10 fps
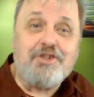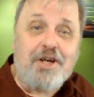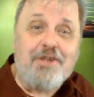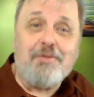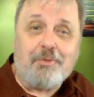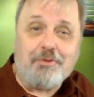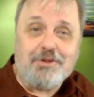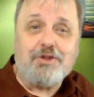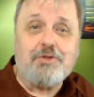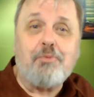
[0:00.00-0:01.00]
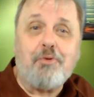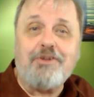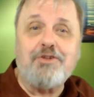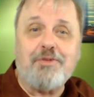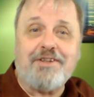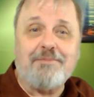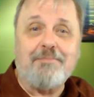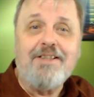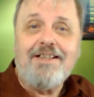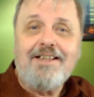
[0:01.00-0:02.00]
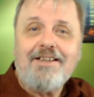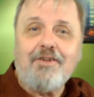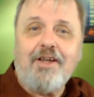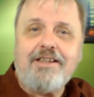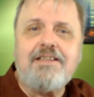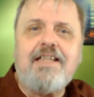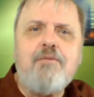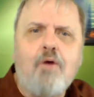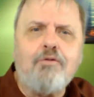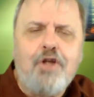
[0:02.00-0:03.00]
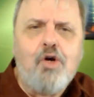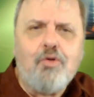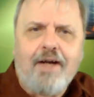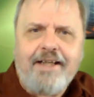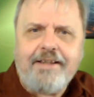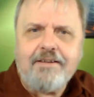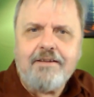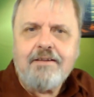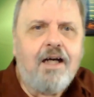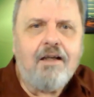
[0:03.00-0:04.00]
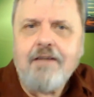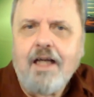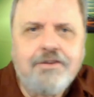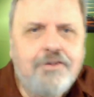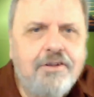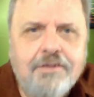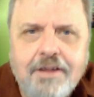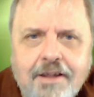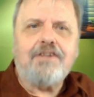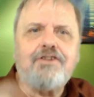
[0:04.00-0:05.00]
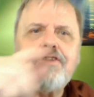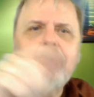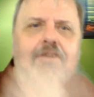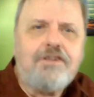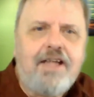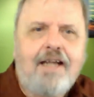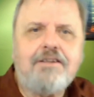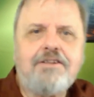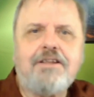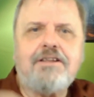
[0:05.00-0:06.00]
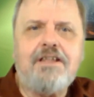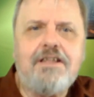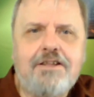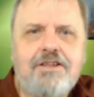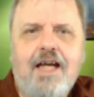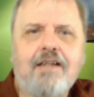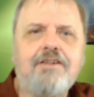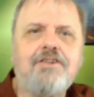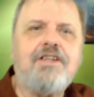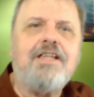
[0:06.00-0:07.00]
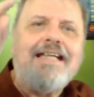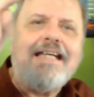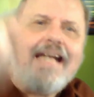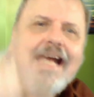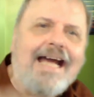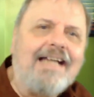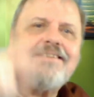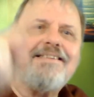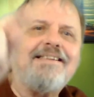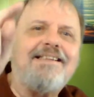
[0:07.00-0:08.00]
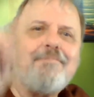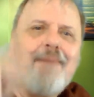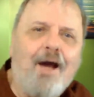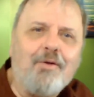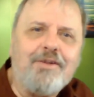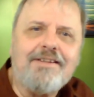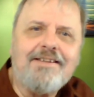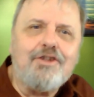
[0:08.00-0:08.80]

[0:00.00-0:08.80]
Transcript: I'll share the, the spoils with him, right? Because he won't know, right? No, not true. It's your challenge. It's his challenge. It has to come out.